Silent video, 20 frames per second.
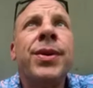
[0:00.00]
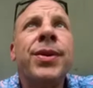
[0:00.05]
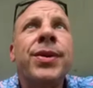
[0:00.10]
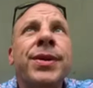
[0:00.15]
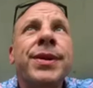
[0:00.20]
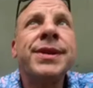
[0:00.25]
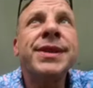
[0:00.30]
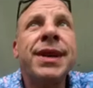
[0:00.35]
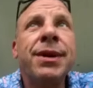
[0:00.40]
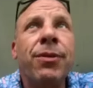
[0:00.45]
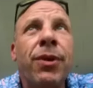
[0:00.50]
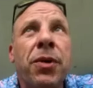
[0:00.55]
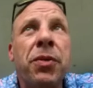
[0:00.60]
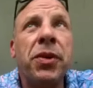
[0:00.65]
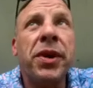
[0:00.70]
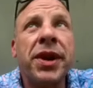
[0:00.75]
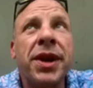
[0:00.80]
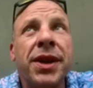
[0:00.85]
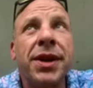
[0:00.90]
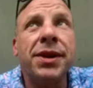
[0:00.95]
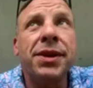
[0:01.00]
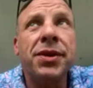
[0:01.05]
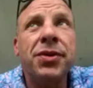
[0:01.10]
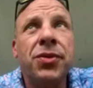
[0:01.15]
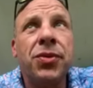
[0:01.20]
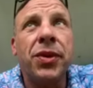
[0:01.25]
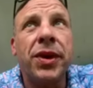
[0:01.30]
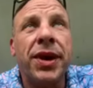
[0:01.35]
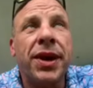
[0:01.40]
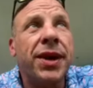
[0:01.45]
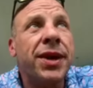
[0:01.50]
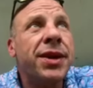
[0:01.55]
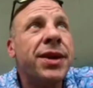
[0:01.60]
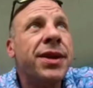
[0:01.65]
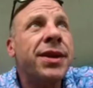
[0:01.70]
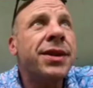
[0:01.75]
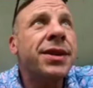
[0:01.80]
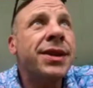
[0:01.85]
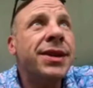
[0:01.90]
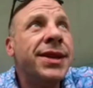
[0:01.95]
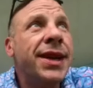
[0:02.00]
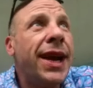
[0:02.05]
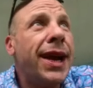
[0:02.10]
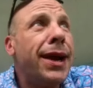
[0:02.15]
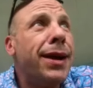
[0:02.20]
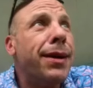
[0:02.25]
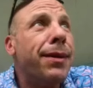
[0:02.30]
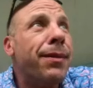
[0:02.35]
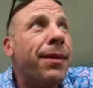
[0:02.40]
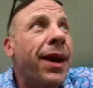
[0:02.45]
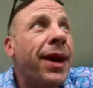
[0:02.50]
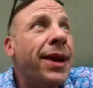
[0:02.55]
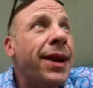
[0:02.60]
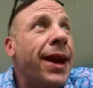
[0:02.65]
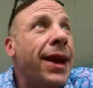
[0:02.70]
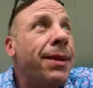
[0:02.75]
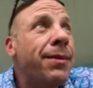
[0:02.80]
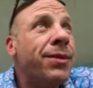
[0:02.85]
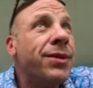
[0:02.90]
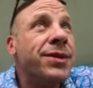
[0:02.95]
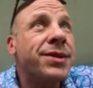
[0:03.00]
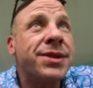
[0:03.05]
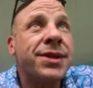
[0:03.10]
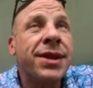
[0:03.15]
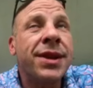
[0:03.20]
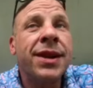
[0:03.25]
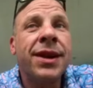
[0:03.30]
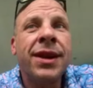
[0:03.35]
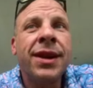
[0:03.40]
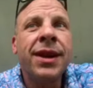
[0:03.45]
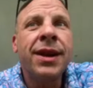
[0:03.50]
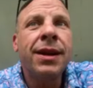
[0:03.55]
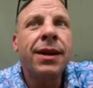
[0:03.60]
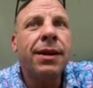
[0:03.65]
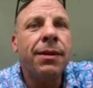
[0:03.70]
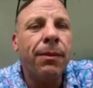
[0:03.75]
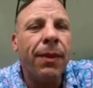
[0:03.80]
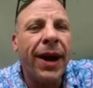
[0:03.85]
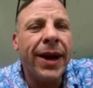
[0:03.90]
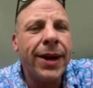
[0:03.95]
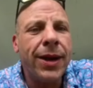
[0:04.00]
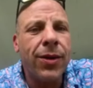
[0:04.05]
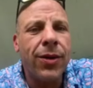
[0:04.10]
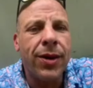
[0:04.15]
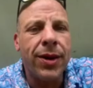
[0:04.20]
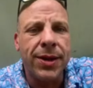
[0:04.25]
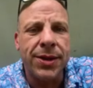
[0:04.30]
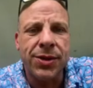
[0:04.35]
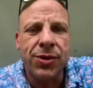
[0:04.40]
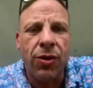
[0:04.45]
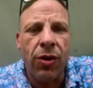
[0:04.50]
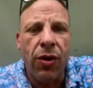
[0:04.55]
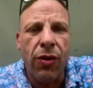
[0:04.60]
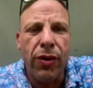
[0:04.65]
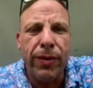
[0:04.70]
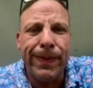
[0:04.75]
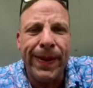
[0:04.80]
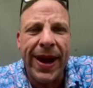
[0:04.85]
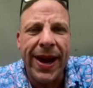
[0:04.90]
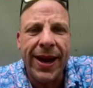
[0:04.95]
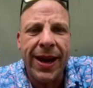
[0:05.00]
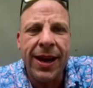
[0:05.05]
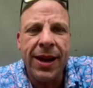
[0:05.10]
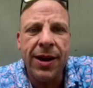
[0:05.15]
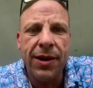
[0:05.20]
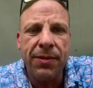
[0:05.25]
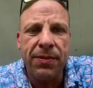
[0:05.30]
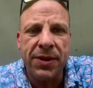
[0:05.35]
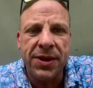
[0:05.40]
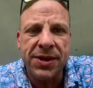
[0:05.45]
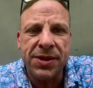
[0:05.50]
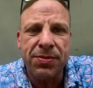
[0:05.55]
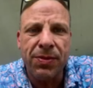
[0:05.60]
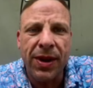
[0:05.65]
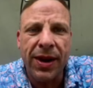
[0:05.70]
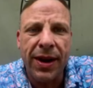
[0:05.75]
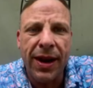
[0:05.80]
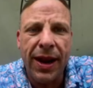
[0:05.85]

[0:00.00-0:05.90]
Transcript: see what we could do with it. Damn, my yard is growing back here because my